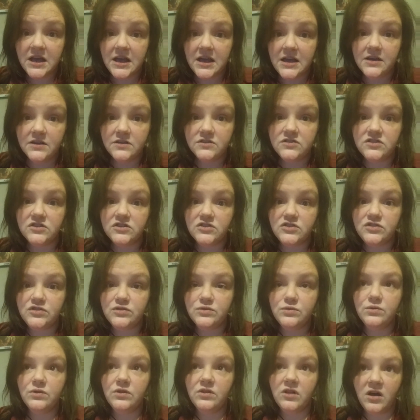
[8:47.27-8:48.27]
is
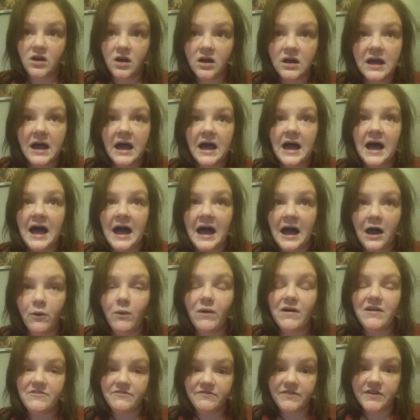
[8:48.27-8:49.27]
to log how
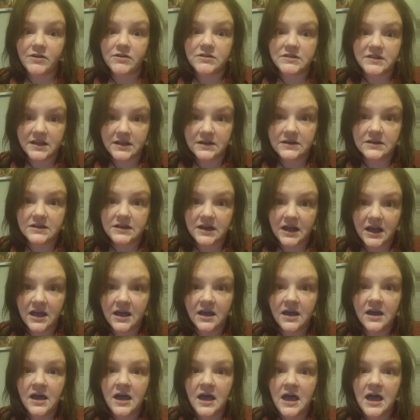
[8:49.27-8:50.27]
I feel day to day